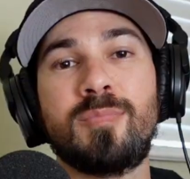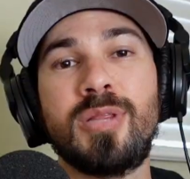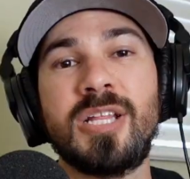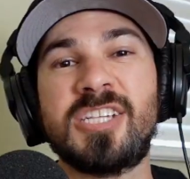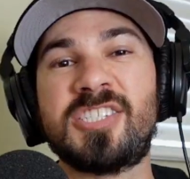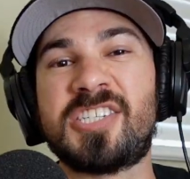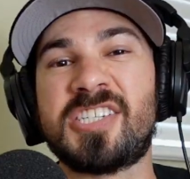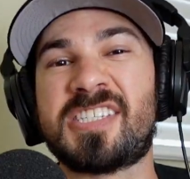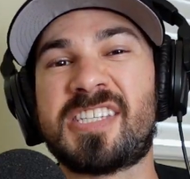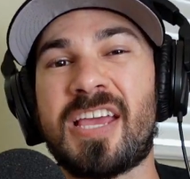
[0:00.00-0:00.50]
Please
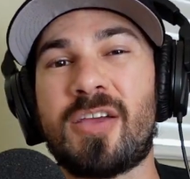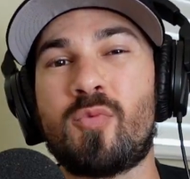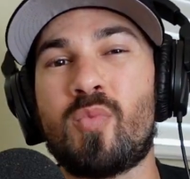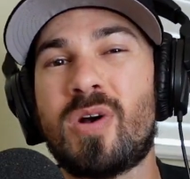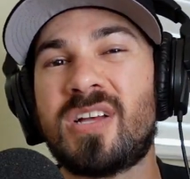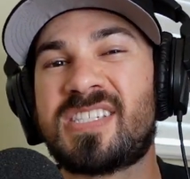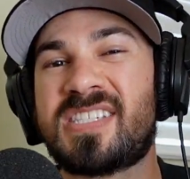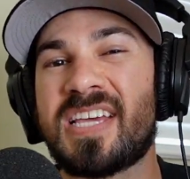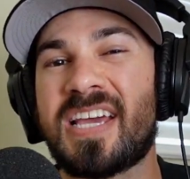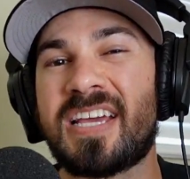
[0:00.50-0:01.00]
just take
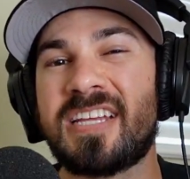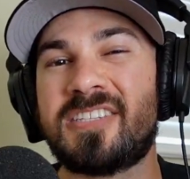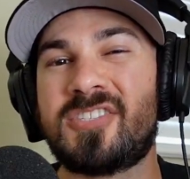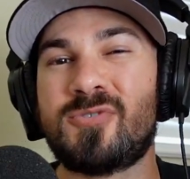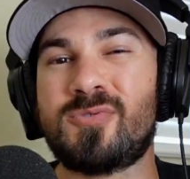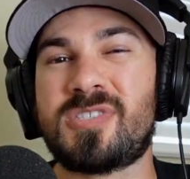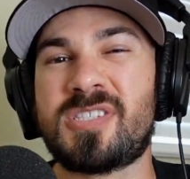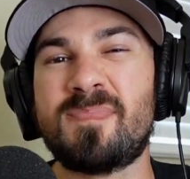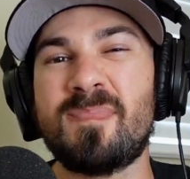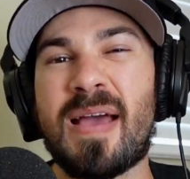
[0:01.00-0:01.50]
one second to
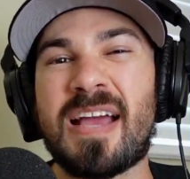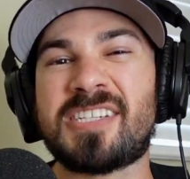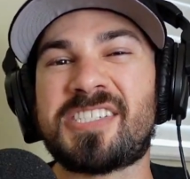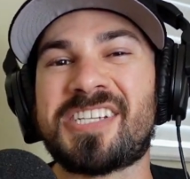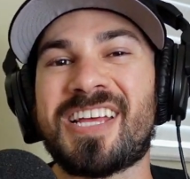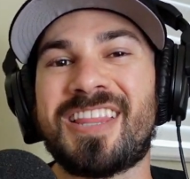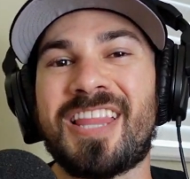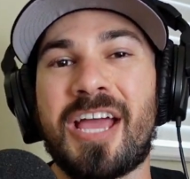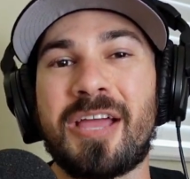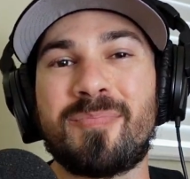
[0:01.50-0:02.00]
smash
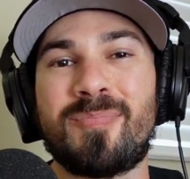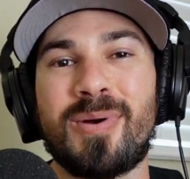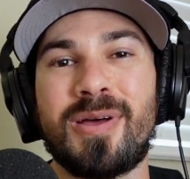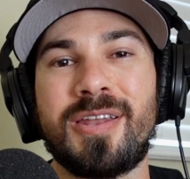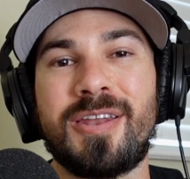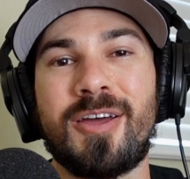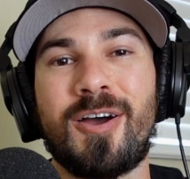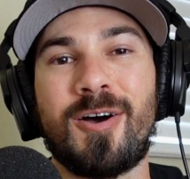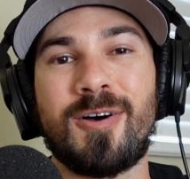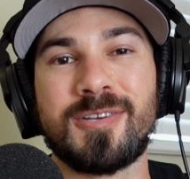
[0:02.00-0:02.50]
that like
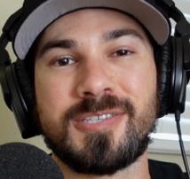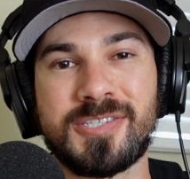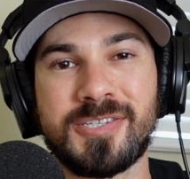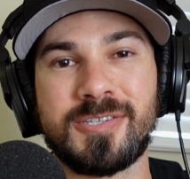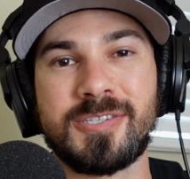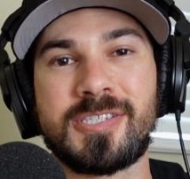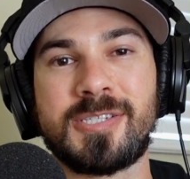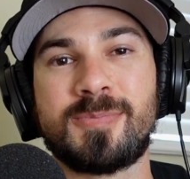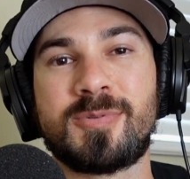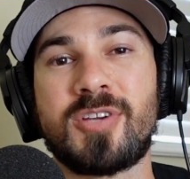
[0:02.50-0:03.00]
button. Also,
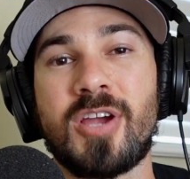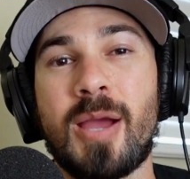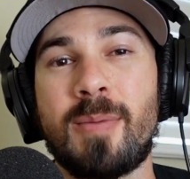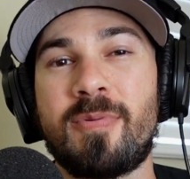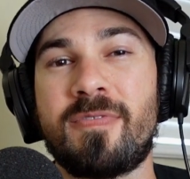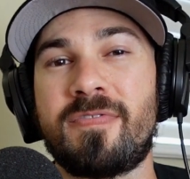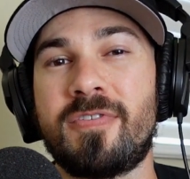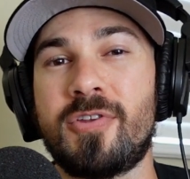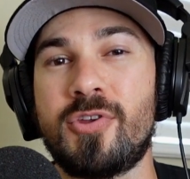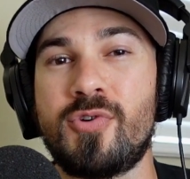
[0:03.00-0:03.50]
subscribe
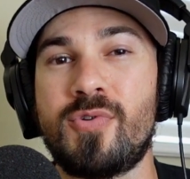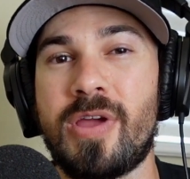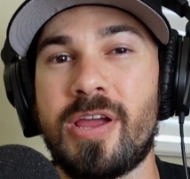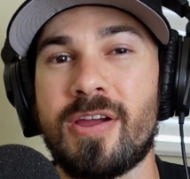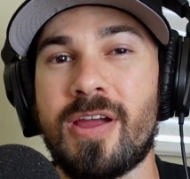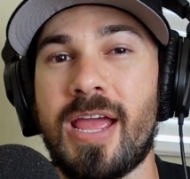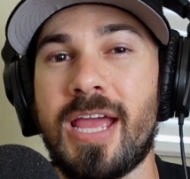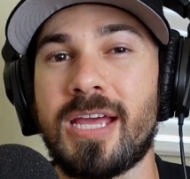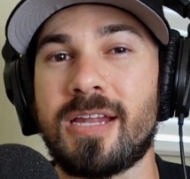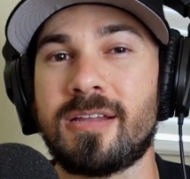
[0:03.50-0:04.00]
if you're new here
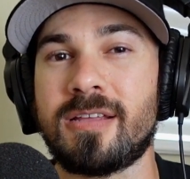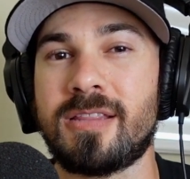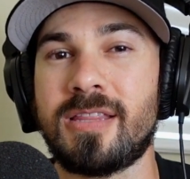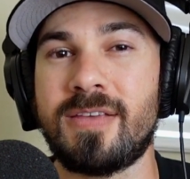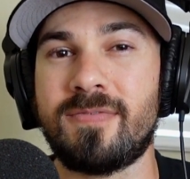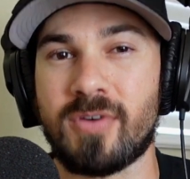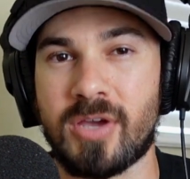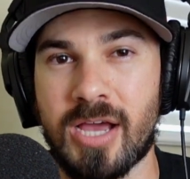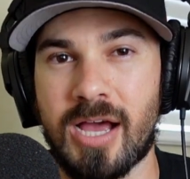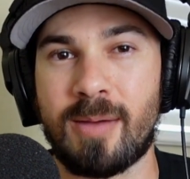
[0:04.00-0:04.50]
and
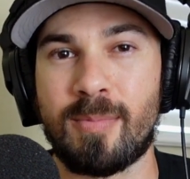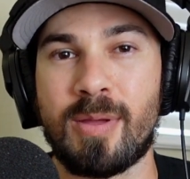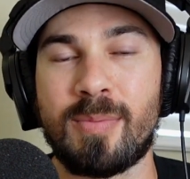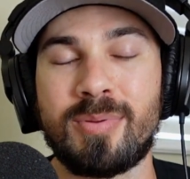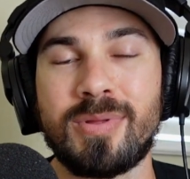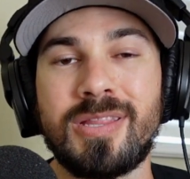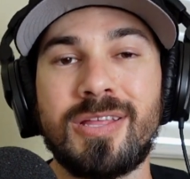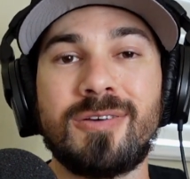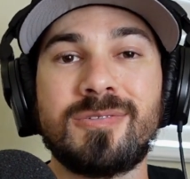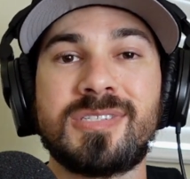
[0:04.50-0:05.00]
leave a comment
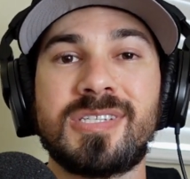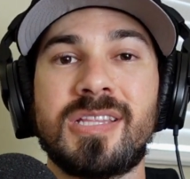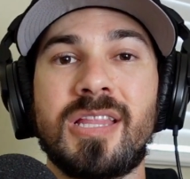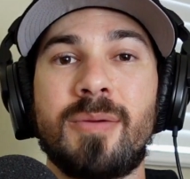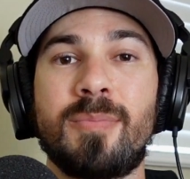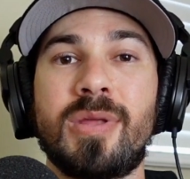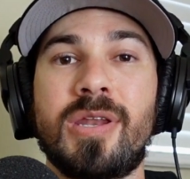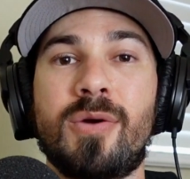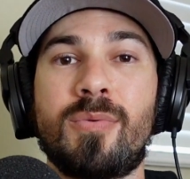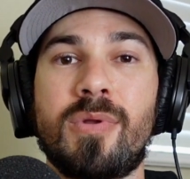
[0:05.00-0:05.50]
below to let
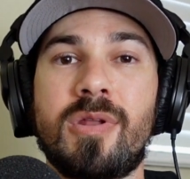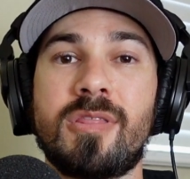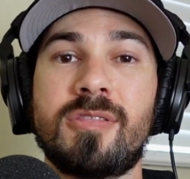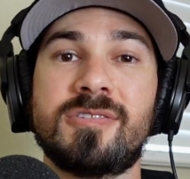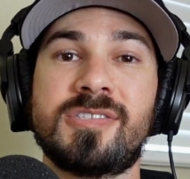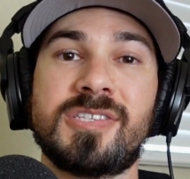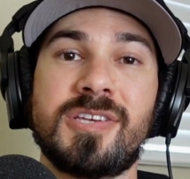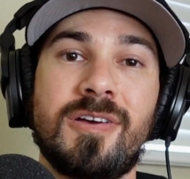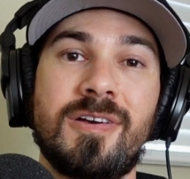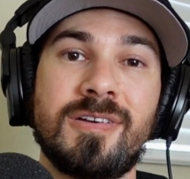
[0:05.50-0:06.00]
me know what other
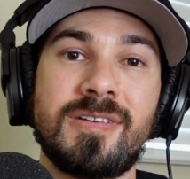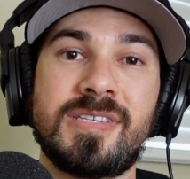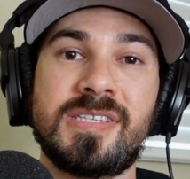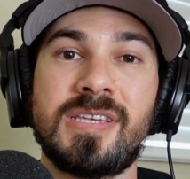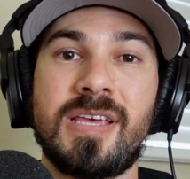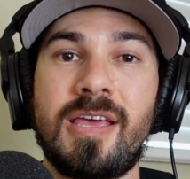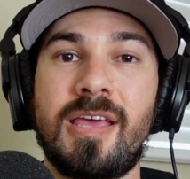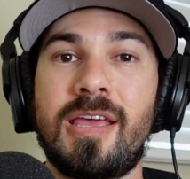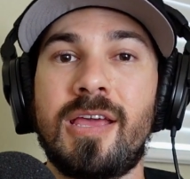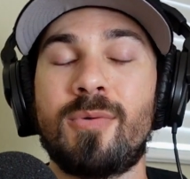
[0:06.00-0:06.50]
songs
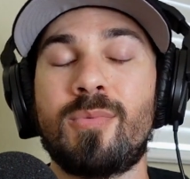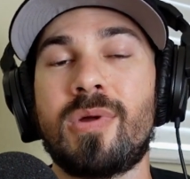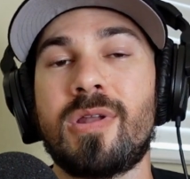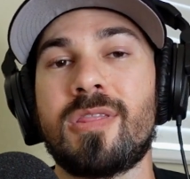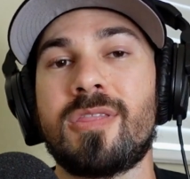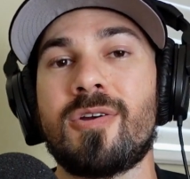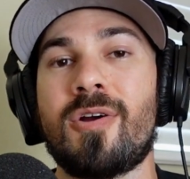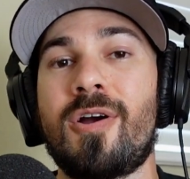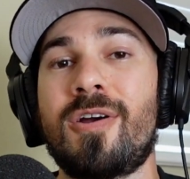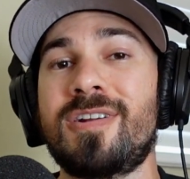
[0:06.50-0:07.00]
and what
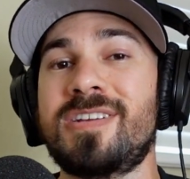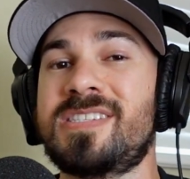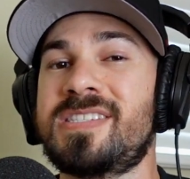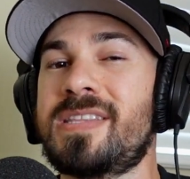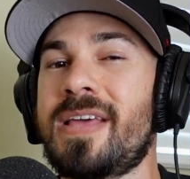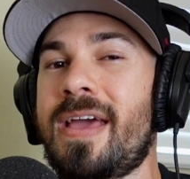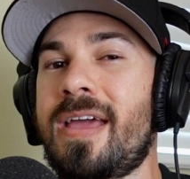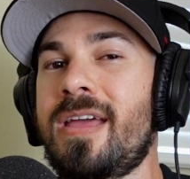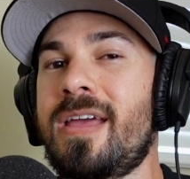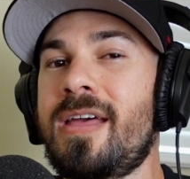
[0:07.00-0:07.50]
other artists
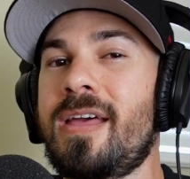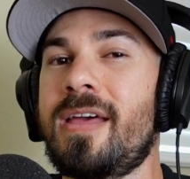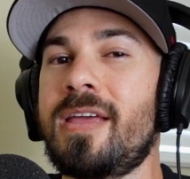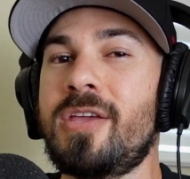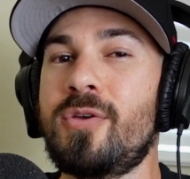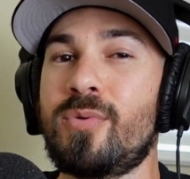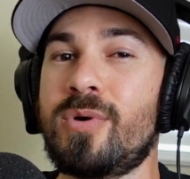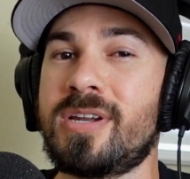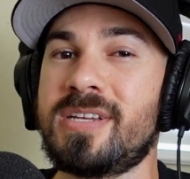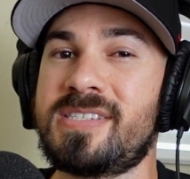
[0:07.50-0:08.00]
that
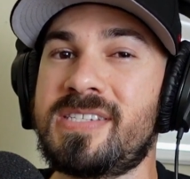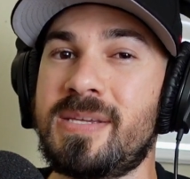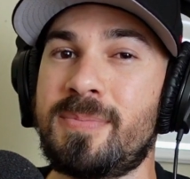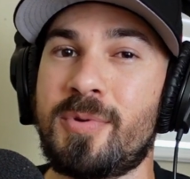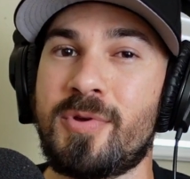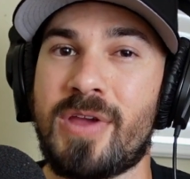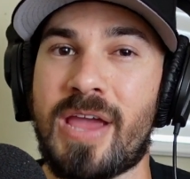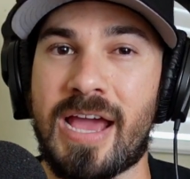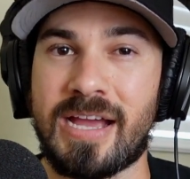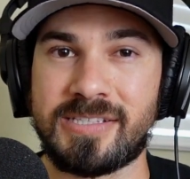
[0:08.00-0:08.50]
you want to see me
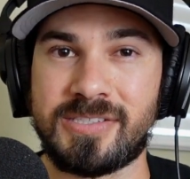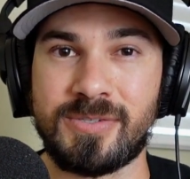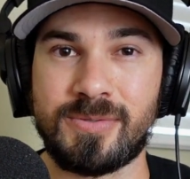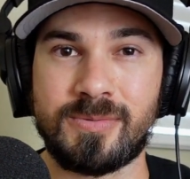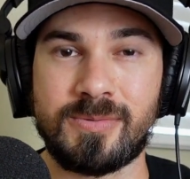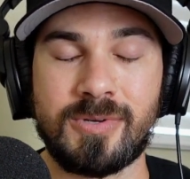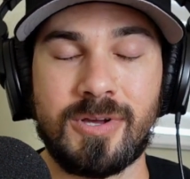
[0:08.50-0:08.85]
react to.